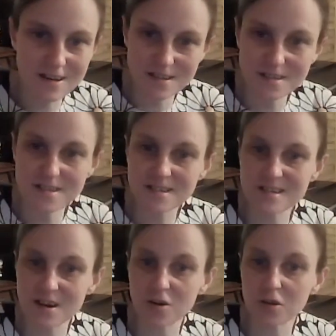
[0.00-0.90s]

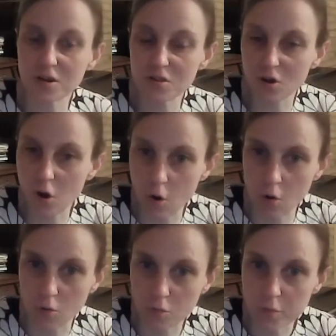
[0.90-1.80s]
necessarily the
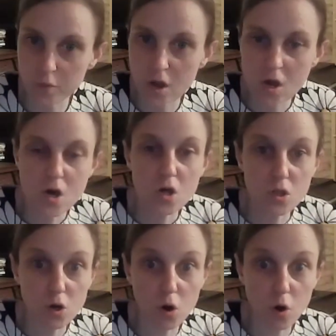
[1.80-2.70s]
goal.
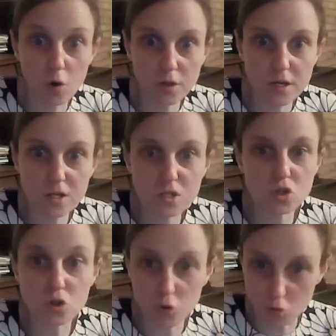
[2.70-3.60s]
The goal is
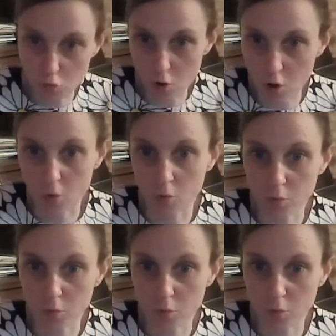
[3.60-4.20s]
to grow.